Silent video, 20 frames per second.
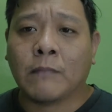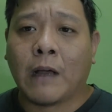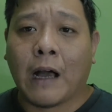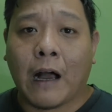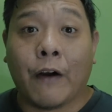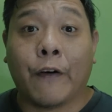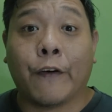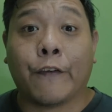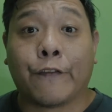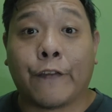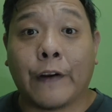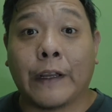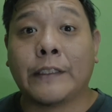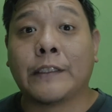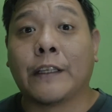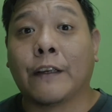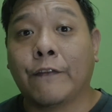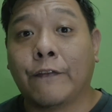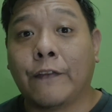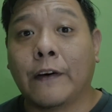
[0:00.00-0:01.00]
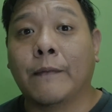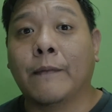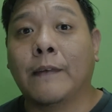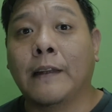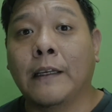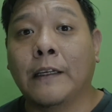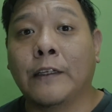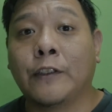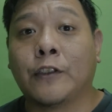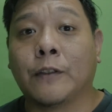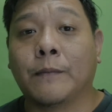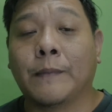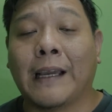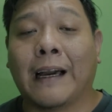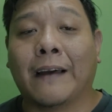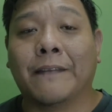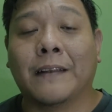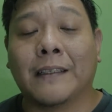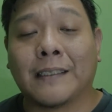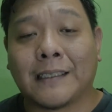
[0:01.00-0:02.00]
our friends and family should be
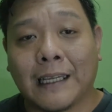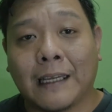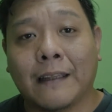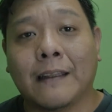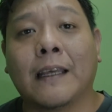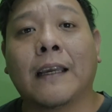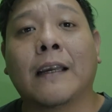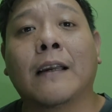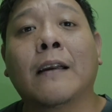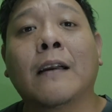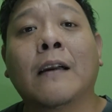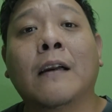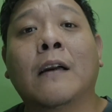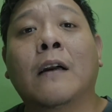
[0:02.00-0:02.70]
understanding.